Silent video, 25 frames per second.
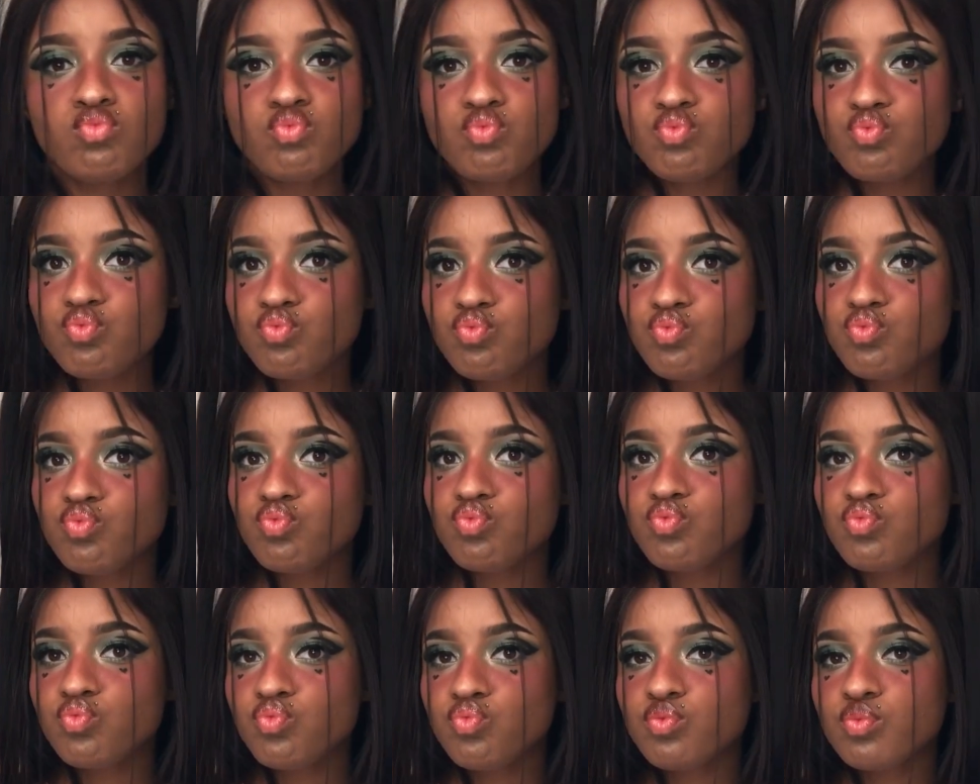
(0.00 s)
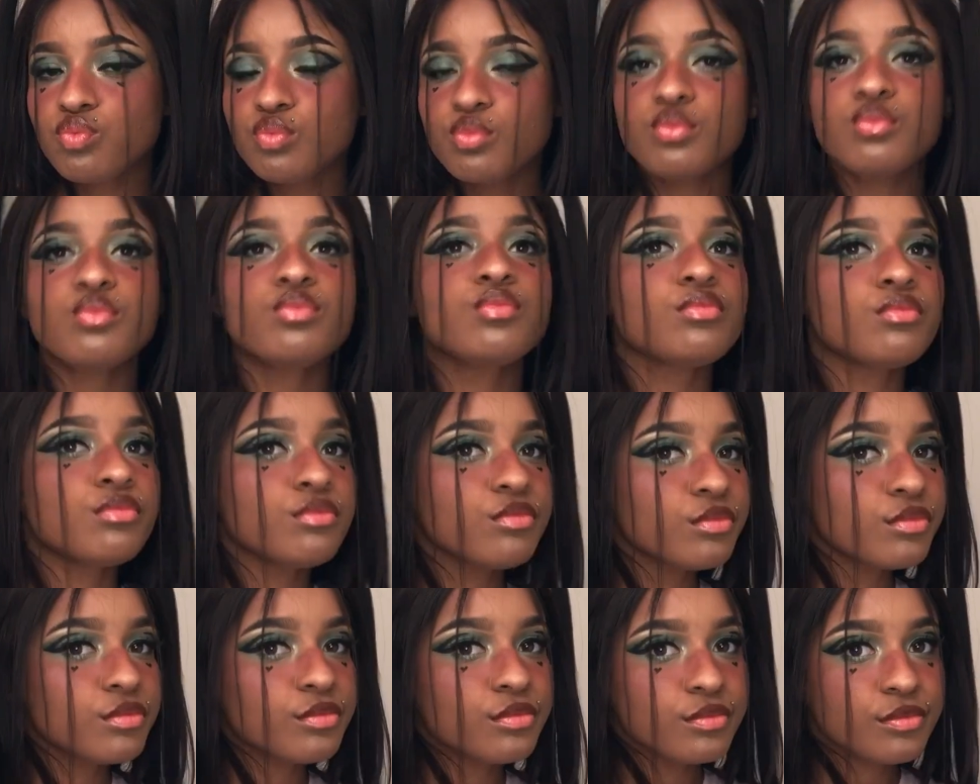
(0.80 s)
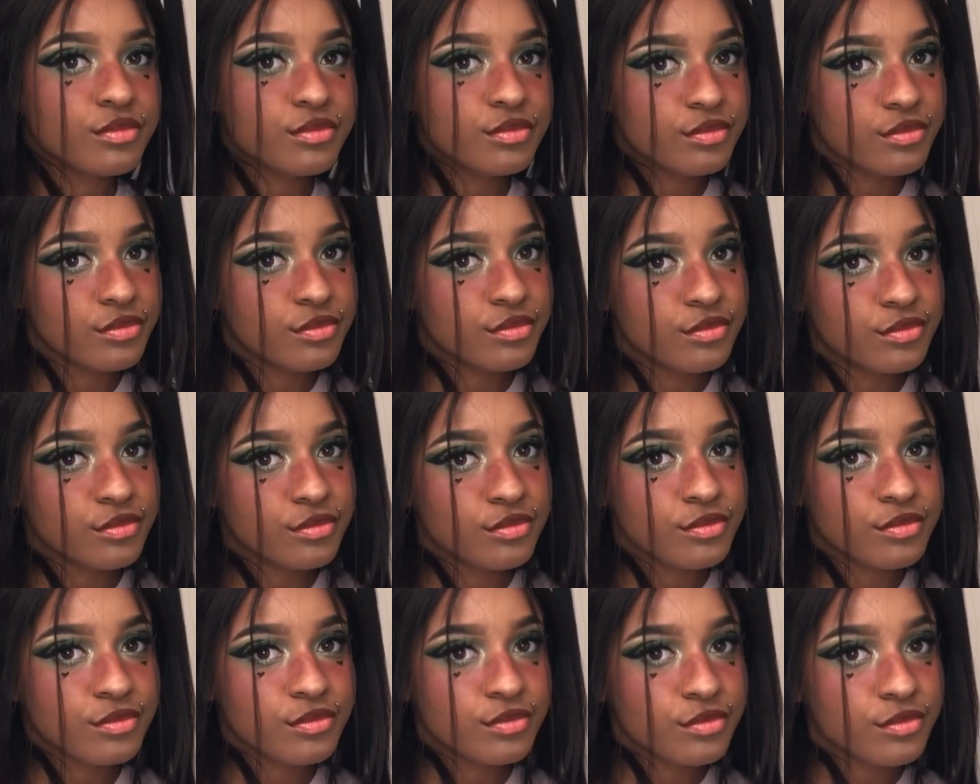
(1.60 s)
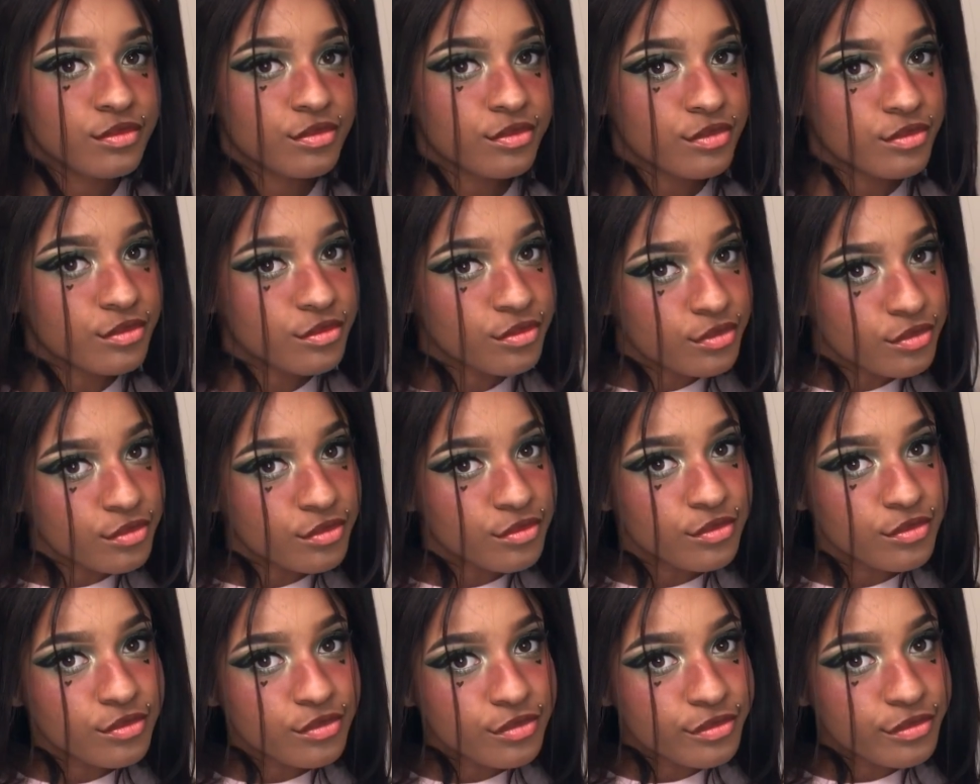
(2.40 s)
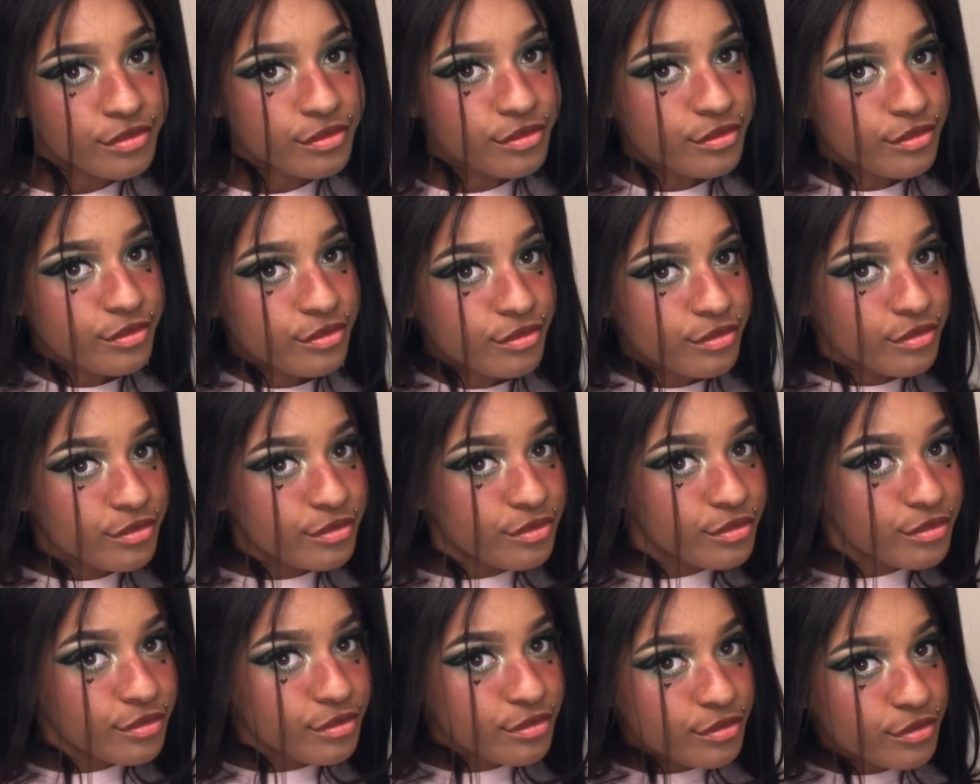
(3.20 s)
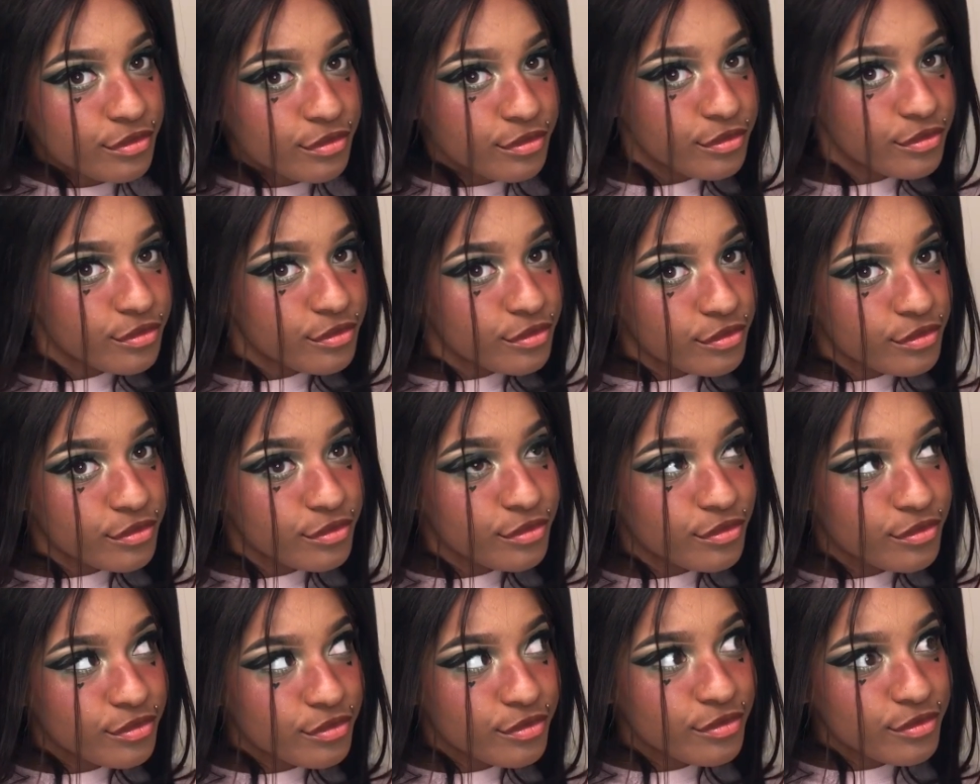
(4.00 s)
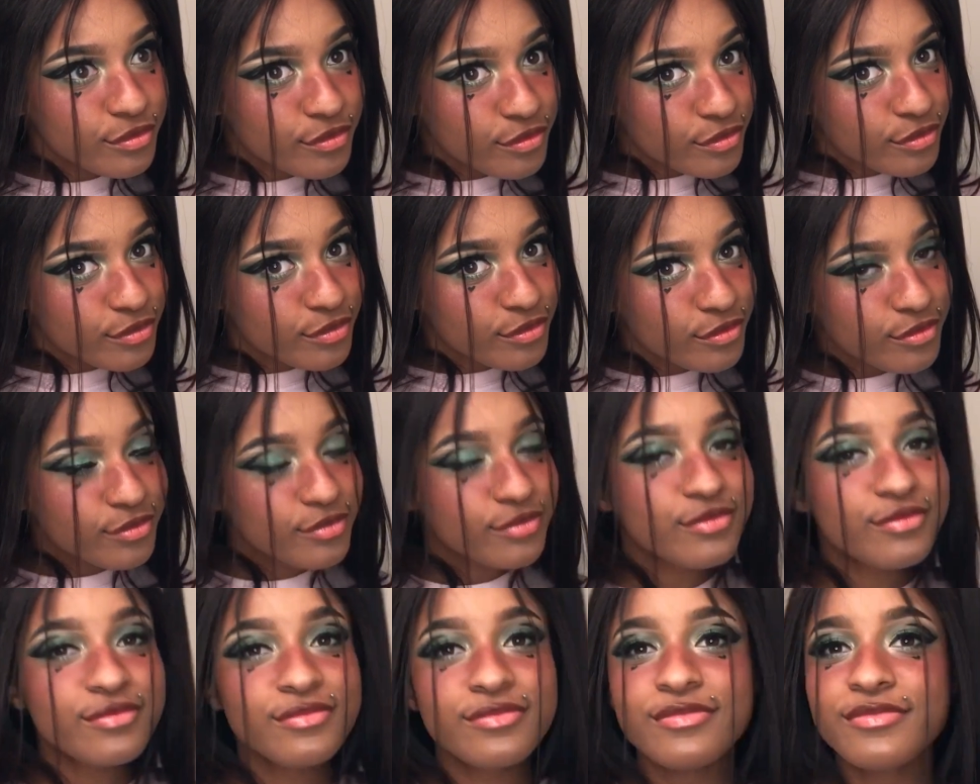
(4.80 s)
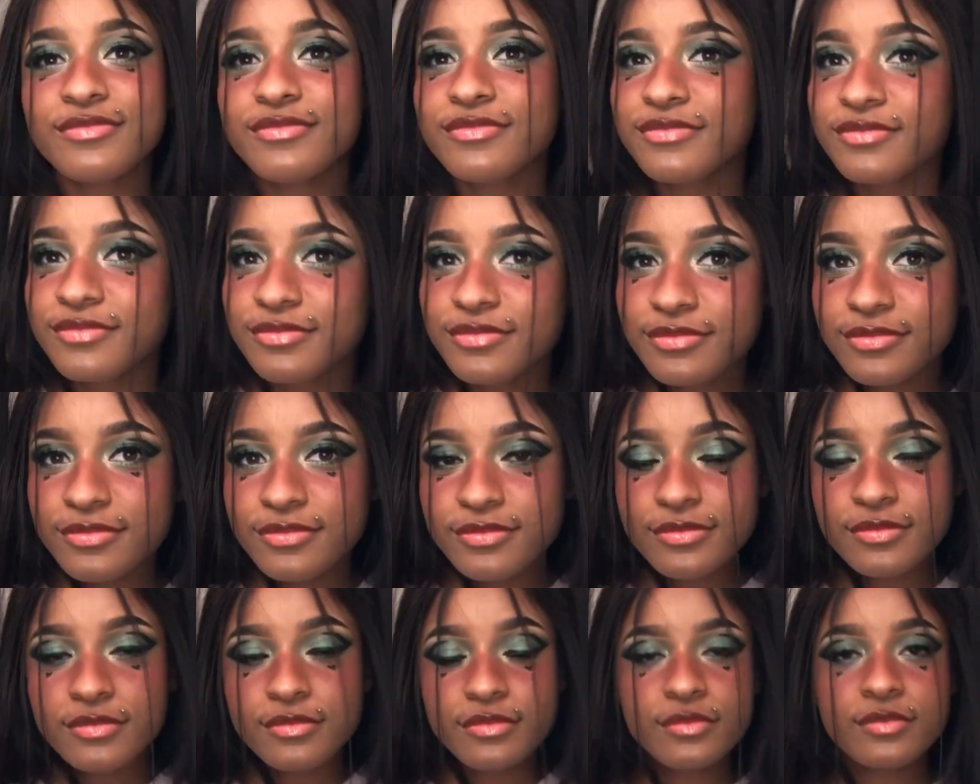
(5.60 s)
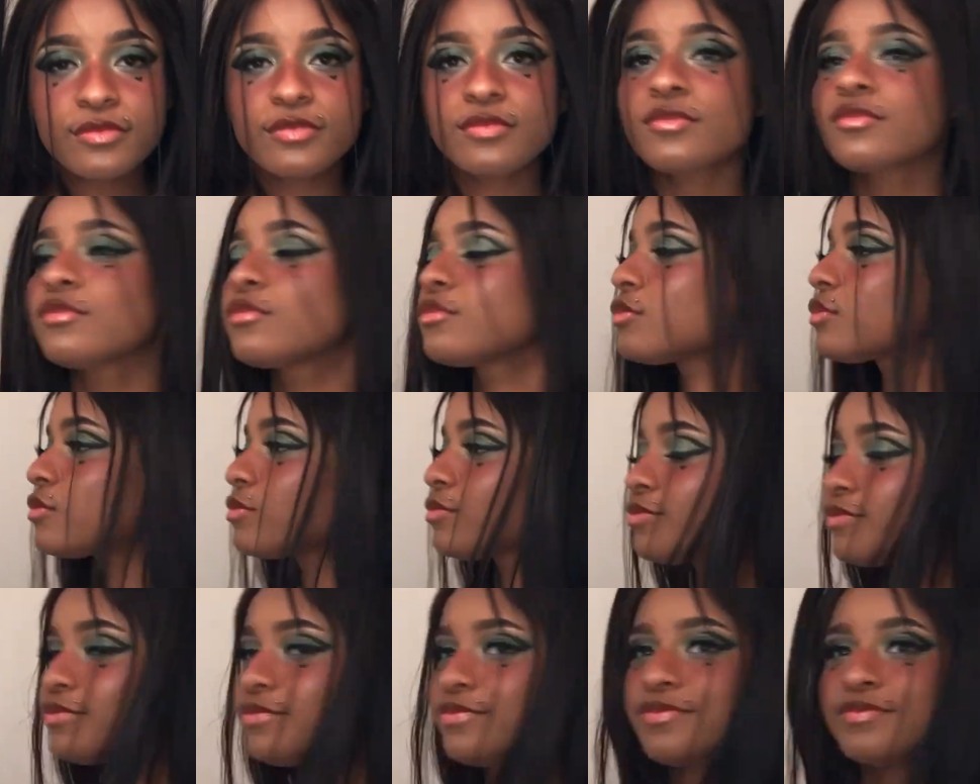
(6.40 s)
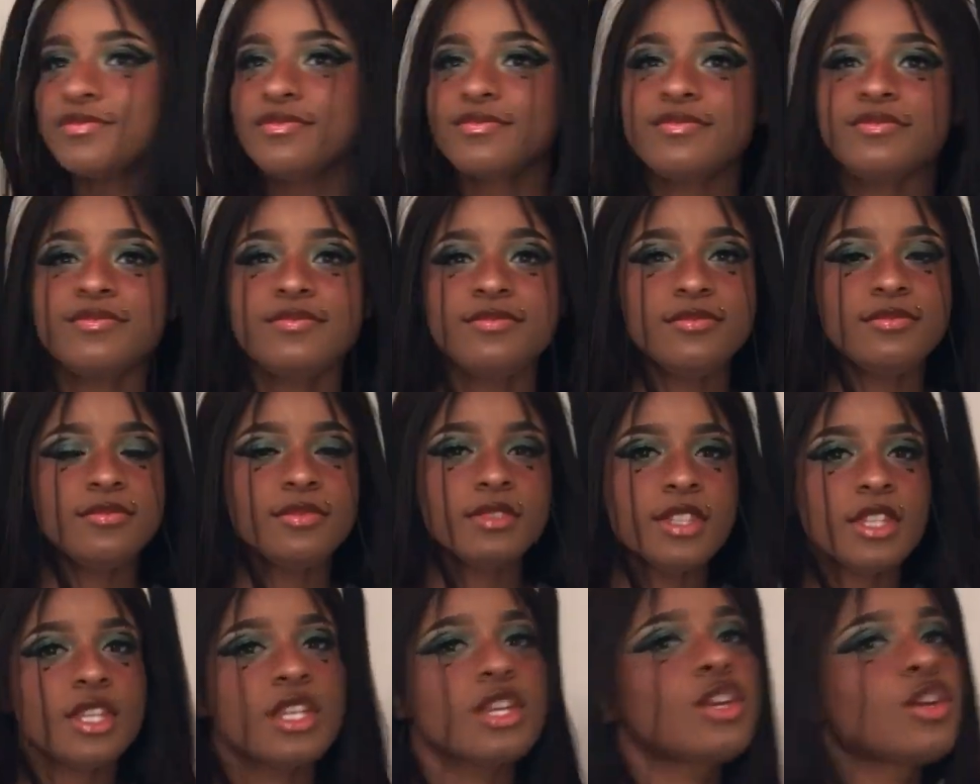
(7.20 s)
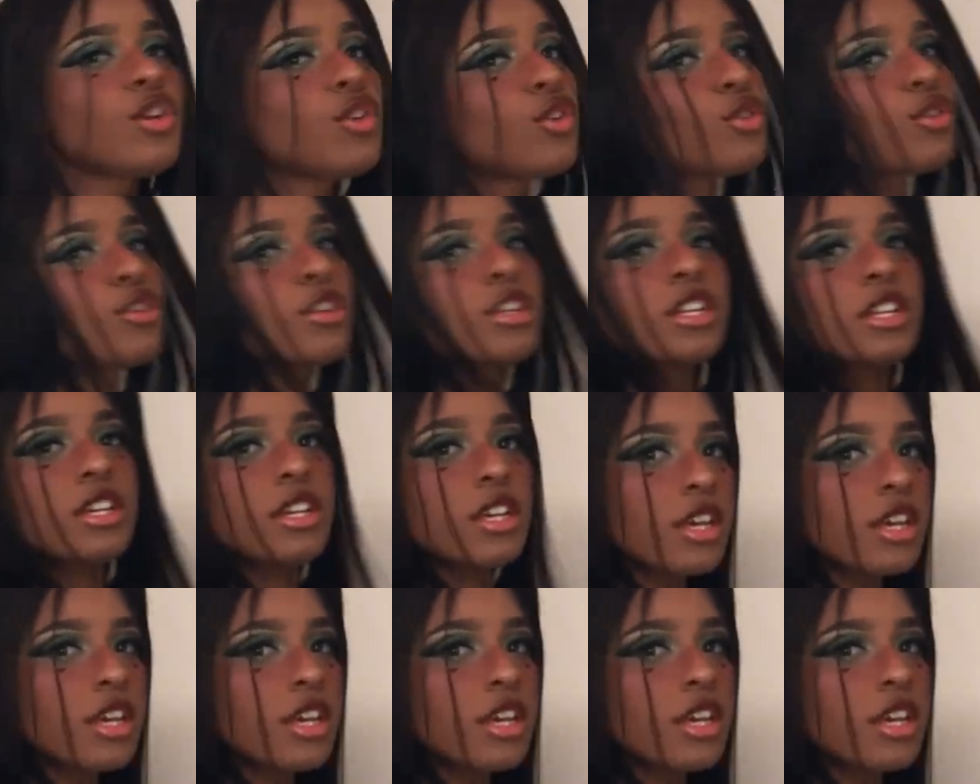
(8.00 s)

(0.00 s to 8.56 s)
I didn't have a two-toned wig, so I just did a two-tone lip color, and it came out pretty edgy. I really liked it.